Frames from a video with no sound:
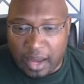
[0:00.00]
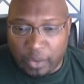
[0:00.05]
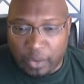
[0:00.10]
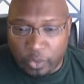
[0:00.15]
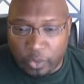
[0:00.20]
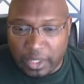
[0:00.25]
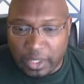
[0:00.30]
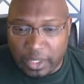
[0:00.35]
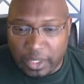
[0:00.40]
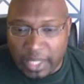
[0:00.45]
I
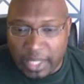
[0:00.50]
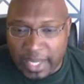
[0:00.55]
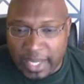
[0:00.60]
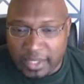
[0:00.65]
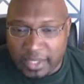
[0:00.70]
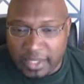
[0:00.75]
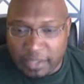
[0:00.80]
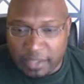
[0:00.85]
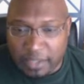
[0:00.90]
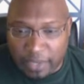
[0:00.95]

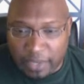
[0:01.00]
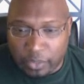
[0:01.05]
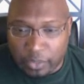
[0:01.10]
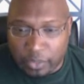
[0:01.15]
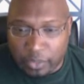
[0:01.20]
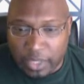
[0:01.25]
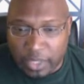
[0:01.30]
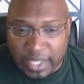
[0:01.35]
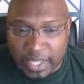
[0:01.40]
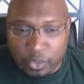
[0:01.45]
realized I
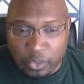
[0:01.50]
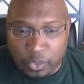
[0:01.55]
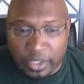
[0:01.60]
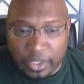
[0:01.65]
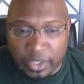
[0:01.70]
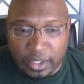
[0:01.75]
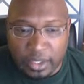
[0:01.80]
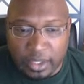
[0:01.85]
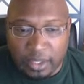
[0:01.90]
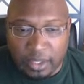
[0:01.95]
finally realized
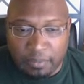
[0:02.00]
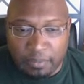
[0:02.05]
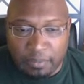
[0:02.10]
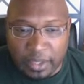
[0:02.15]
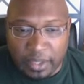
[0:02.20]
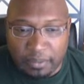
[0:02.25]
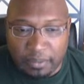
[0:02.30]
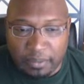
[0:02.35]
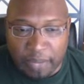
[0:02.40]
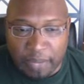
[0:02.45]
what he
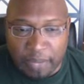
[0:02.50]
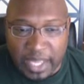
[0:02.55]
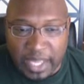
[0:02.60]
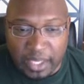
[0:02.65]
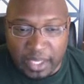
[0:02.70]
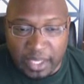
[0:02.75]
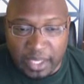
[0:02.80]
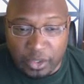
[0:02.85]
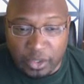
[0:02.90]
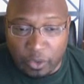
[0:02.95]
meant
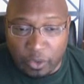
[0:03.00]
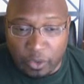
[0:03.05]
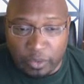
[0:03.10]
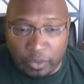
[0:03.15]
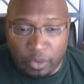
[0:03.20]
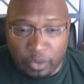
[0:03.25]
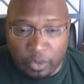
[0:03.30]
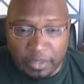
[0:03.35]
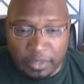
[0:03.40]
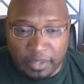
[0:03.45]
by
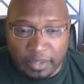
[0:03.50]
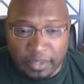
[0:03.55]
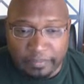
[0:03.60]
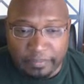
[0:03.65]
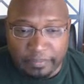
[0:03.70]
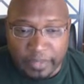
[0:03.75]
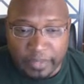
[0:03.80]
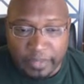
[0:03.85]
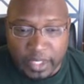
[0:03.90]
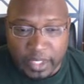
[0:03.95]
ignoring women,
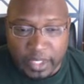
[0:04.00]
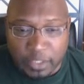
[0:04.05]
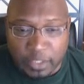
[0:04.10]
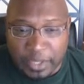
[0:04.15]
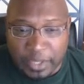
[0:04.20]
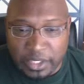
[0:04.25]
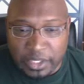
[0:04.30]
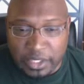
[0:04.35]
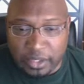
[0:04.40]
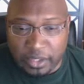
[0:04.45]

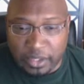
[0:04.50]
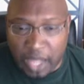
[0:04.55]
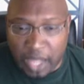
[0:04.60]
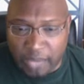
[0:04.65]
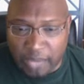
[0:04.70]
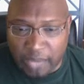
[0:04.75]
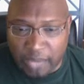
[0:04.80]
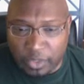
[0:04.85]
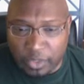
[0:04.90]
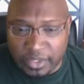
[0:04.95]
especially the
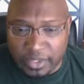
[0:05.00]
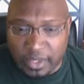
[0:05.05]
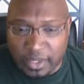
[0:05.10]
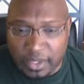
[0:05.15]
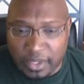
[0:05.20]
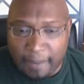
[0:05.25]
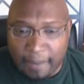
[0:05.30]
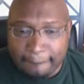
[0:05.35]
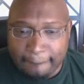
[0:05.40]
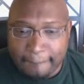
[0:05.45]
hot
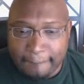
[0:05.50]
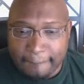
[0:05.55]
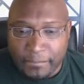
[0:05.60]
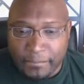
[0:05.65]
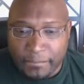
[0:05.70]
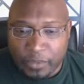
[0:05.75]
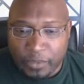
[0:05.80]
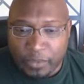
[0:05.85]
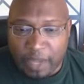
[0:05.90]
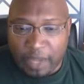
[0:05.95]
ones.
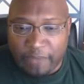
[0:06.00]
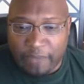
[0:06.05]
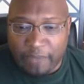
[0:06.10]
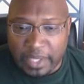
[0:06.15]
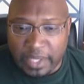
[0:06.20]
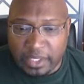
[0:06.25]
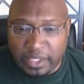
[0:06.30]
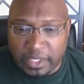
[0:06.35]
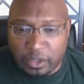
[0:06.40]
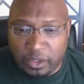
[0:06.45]
I
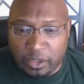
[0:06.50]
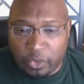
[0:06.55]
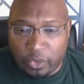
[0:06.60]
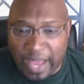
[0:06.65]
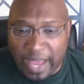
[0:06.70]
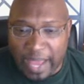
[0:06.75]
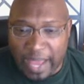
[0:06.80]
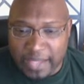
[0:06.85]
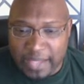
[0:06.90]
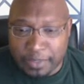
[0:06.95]
finally
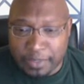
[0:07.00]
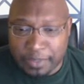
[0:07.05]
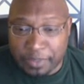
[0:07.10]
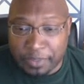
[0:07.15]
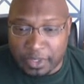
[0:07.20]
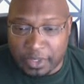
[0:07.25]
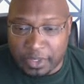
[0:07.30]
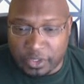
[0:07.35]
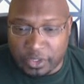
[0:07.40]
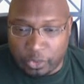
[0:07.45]
grasped
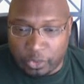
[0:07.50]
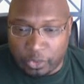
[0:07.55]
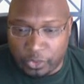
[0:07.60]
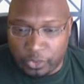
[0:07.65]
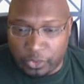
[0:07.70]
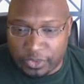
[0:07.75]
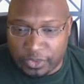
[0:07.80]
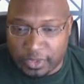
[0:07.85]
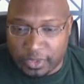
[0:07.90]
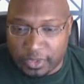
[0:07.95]
the
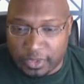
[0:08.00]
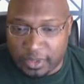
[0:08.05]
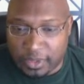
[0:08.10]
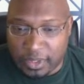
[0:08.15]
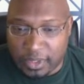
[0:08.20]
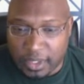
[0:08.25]
truth.